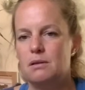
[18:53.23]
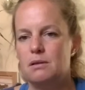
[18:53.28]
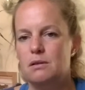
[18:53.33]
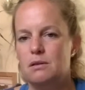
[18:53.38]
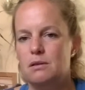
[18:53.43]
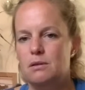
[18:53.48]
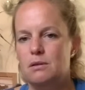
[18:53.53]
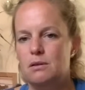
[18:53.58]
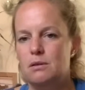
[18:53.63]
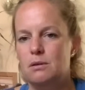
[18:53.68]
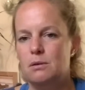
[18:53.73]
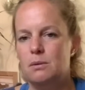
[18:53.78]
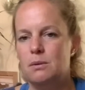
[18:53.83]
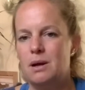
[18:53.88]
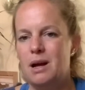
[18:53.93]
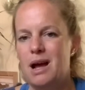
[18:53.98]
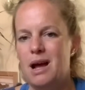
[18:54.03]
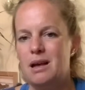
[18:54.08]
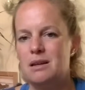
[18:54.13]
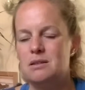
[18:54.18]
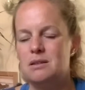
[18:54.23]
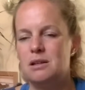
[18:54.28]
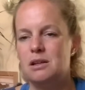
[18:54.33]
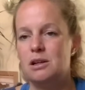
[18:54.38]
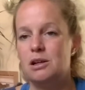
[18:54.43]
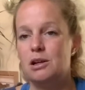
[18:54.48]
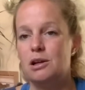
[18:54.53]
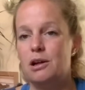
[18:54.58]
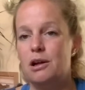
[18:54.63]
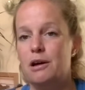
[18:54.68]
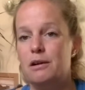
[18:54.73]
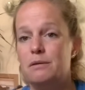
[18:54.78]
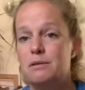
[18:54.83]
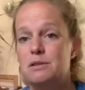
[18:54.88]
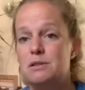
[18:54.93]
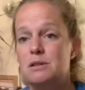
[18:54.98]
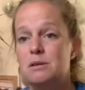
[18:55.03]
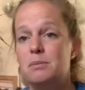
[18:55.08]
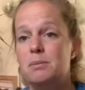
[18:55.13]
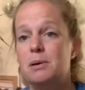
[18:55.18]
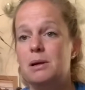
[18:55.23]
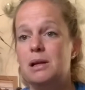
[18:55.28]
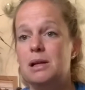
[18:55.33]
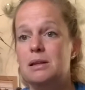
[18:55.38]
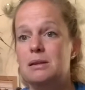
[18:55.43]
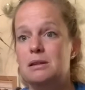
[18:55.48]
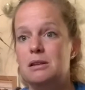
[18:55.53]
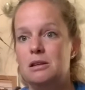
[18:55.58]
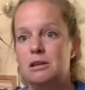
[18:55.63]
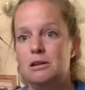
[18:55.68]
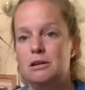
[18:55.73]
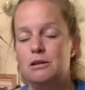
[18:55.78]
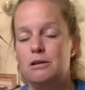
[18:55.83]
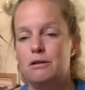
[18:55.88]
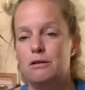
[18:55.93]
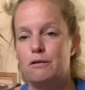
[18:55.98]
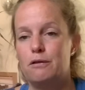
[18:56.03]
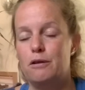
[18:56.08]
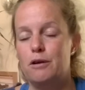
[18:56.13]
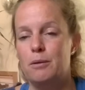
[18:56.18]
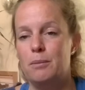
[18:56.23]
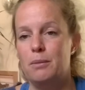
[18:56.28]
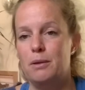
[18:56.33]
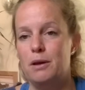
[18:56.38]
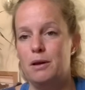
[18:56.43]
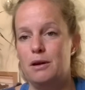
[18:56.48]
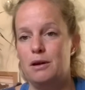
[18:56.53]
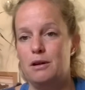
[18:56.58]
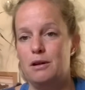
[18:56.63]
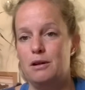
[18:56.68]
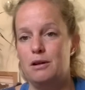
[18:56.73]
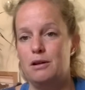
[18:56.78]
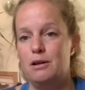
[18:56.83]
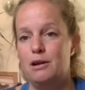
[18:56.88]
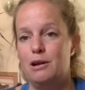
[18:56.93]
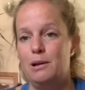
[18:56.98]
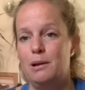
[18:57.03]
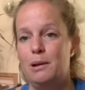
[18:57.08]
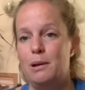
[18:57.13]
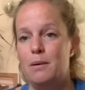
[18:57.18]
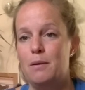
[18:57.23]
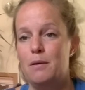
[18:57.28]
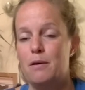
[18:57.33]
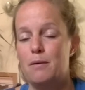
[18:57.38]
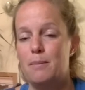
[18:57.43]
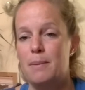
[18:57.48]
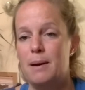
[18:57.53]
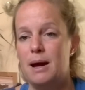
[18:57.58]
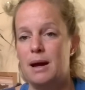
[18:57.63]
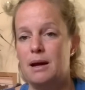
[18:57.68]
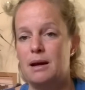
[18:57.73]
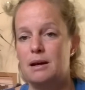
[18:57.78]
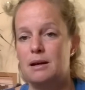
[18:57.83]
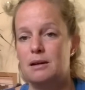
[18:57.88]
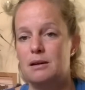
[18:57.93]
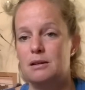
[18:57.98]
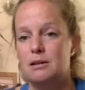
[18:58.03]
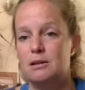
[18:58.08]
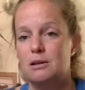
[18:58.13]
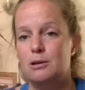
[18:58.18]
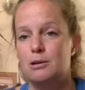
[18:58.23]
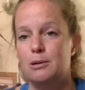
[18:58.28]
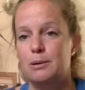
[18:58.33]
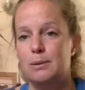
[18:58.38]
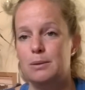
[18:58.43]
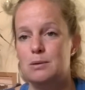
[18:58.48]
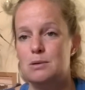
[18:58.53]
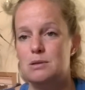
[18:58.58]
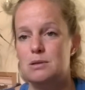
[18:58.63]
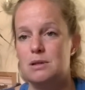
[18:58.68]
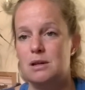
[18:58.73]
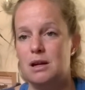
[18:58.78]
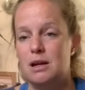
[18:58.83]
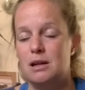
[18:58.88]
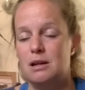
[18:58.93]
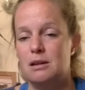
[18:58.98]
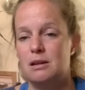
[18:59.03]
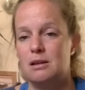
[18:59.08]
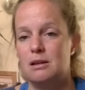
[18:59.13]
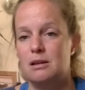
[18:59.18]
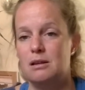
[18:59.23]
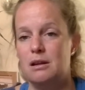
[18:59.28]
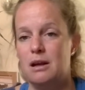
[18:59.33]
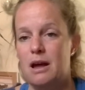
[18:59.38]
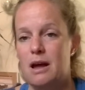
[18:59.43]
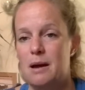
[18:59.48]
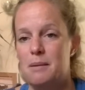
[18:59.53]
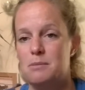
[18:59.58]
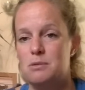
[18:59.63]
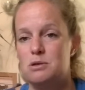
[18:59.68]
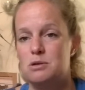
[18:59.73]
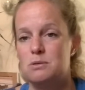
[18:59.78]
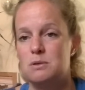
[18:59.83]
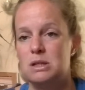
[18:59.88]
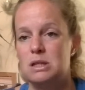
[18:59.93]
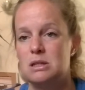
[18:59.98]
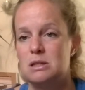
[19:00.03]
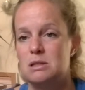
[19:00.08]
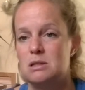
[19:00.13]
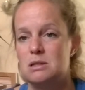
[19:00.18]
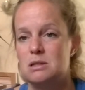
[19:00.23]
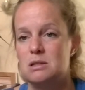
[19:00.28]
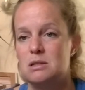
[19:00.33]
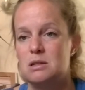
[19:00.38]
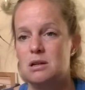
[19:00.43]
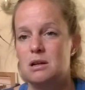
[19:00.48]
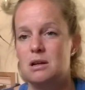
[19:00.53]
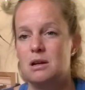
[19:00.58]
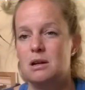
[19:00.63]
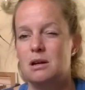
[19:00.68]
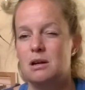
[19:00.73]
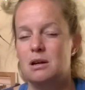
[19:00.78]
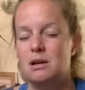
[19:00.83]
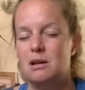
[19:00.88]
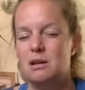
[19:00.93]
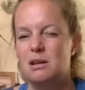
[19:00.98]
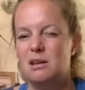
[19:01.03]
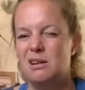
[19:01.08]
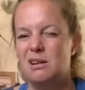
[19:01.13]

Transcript: So we're asking a lot of stability from the lower back, the glutes and the hamstrings, and a